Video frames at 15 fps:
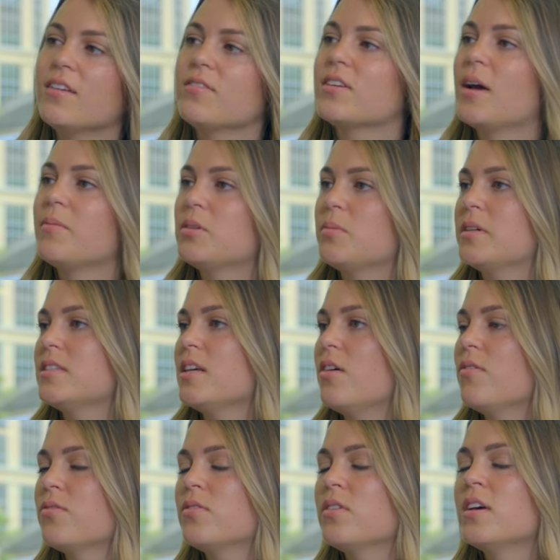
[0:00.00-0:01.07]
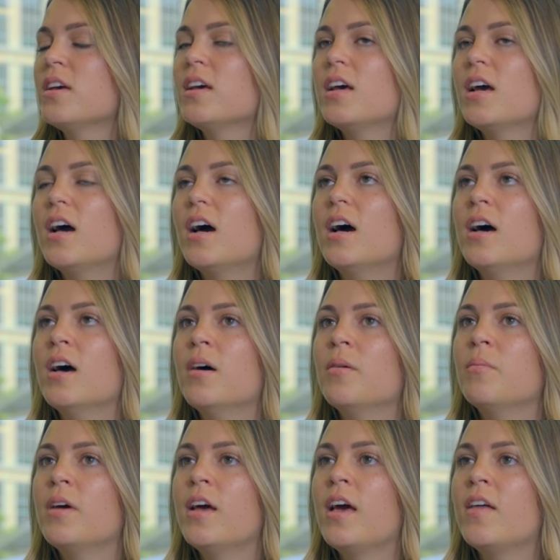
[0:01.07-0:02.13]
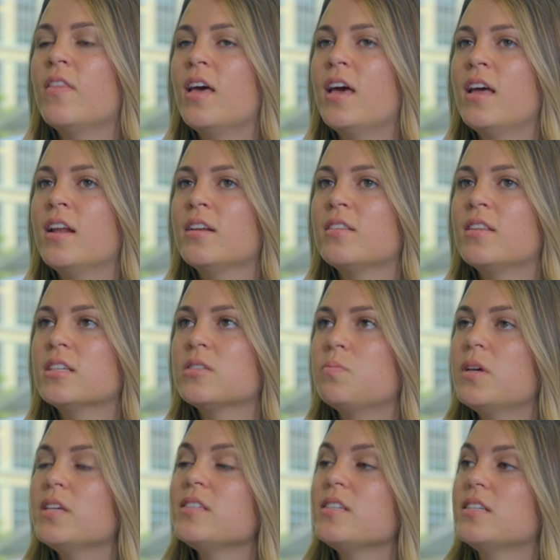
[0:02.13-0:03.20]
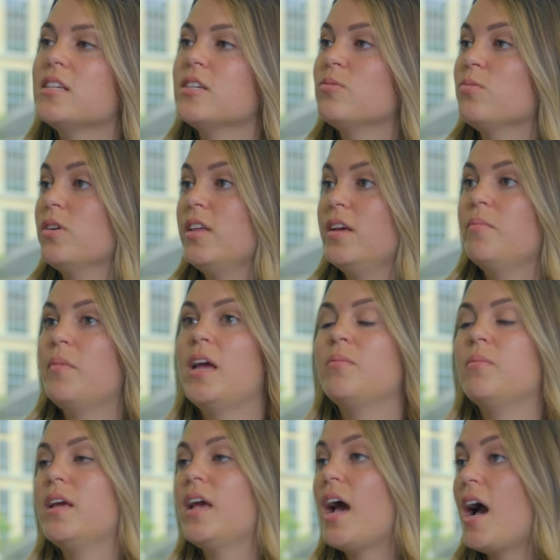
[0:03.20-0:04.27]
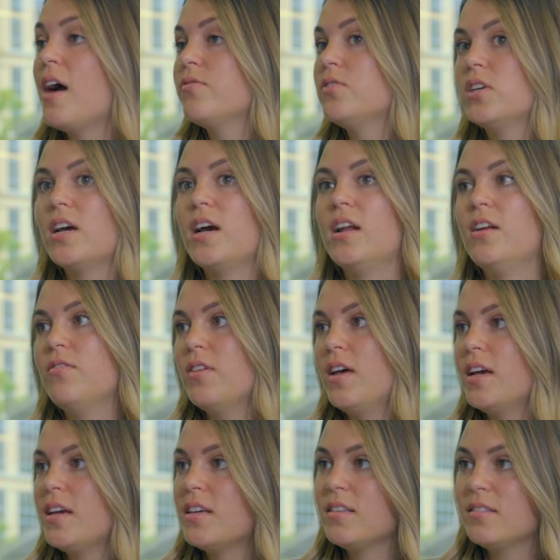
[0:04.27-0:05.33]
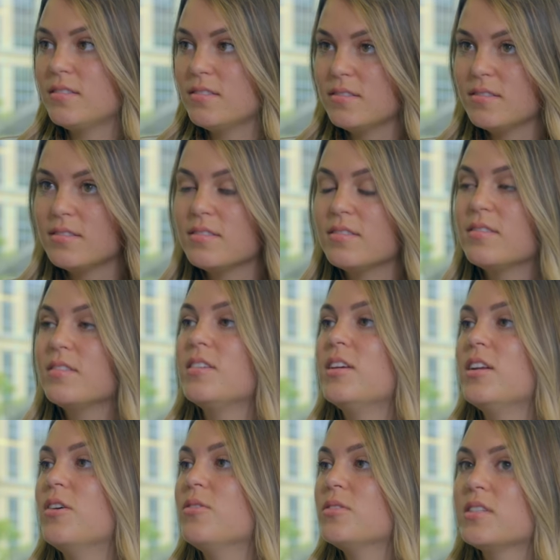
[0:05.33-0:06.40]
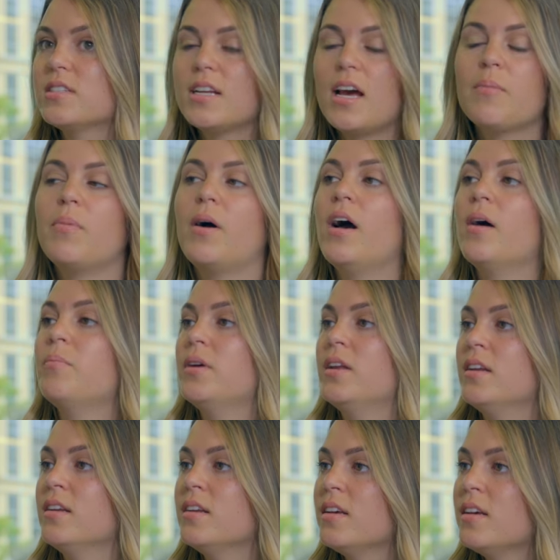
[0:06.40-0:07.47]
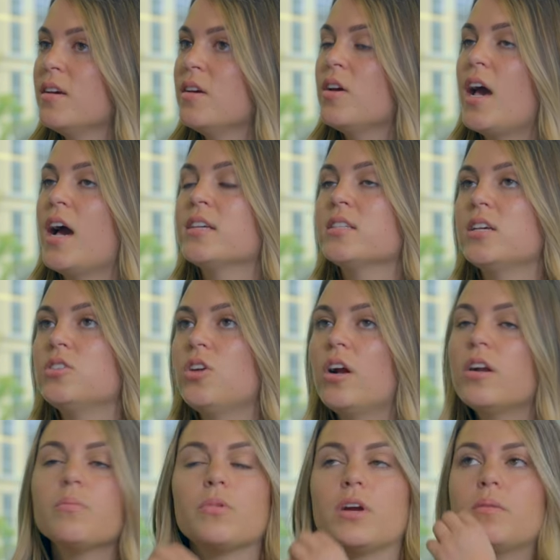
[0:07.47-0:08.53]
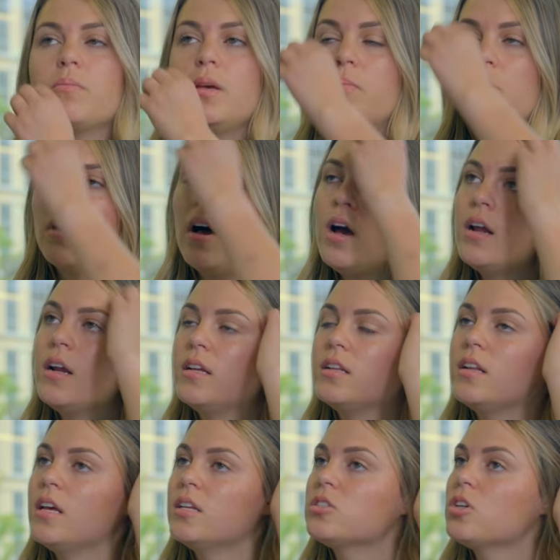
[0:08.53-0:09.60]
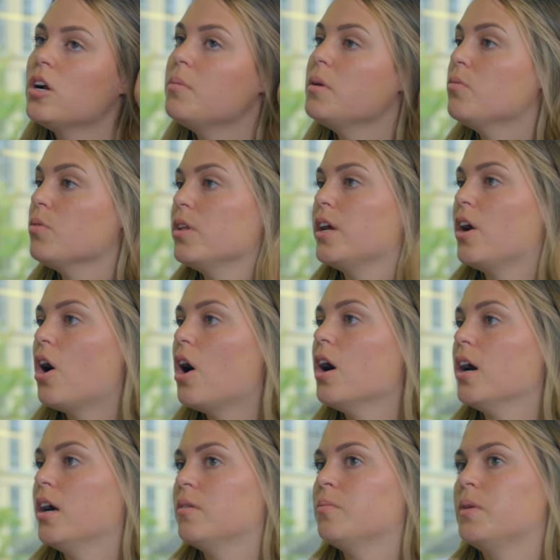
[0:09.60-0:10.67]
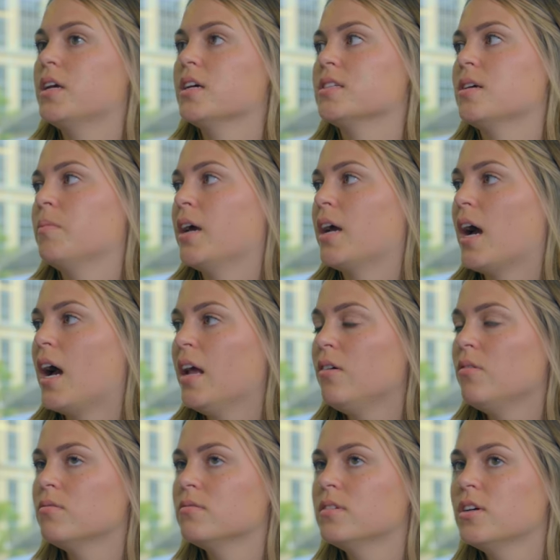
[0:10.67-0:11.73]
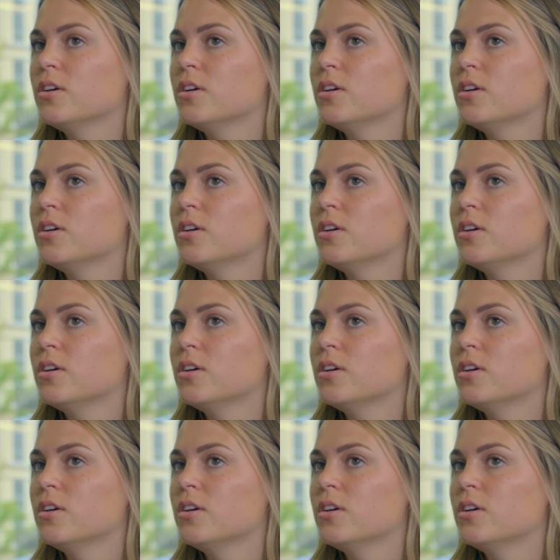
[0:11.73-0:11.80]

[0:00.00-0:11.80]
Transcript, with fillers: of kept to myself um, and then this business has really made me have to kind of like, you know, step up. And as I started to bring people on, it, it started to be really hard because I'm like, I don't,